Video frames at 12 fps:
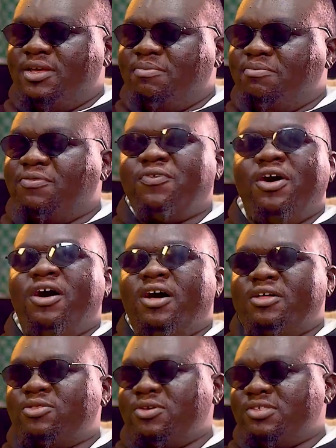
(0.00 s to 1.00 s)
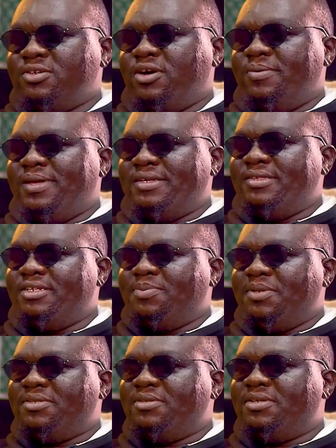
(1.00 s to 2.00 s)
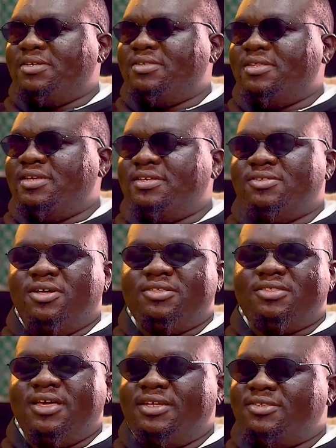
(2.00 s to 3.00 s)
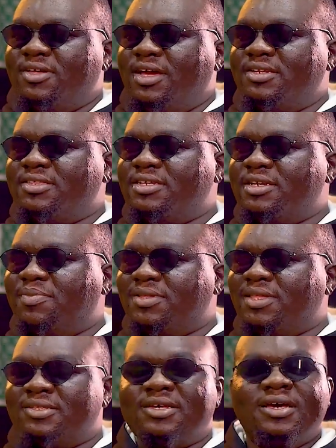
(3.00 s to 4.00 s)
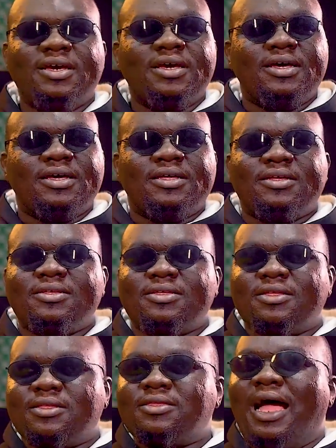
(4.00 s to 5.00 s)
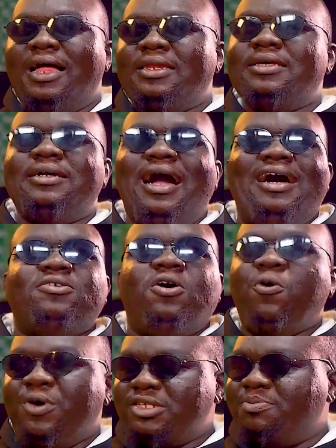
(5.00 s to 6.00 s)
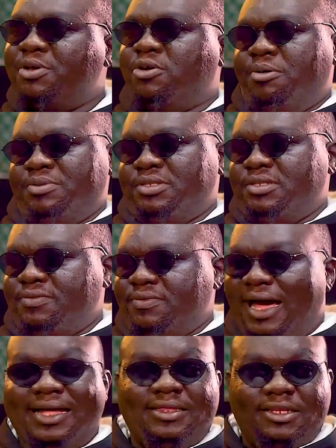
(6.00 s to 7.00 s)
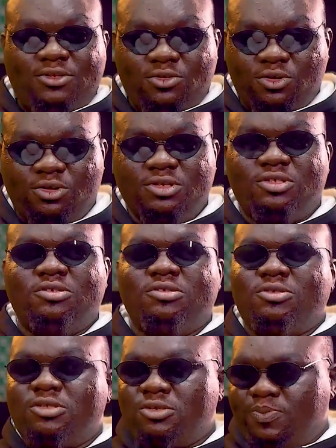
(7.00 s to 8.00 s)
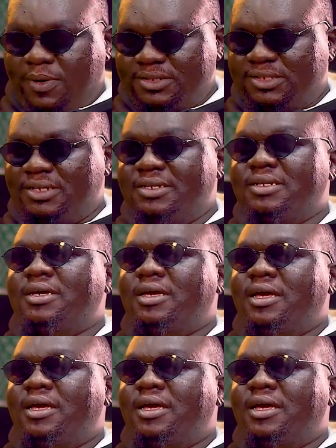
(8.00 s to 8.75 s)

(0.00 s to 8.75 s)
Before Tosin comes and said the Portuguese league is not anything important, that league has always been competitive. At least you know Sporting,